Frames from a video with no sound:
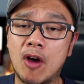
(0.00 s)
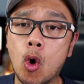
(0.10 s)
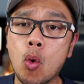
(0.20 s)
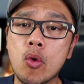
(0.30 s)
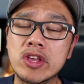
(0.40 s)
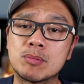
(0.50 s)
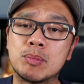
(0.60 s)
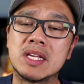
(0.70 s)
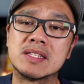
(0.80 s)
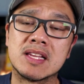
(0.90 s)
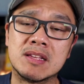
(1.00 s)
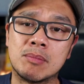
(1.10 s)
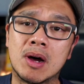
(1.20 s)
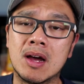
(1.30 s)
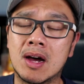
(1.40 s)
always placed that in
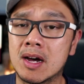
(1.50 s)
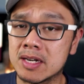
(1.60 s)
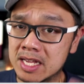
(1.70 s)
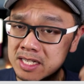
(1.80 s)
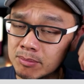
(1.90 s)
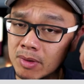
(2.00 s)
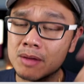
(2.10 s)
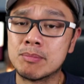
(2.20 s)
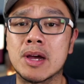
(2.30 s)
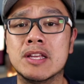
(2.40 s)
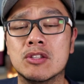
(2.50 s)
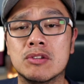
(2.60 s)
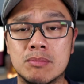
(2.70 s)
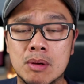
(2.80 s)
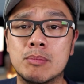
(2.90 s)
my heart and in my mind to
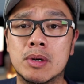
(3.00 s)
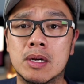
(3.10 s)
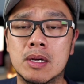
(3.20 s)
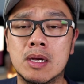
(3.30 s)
remember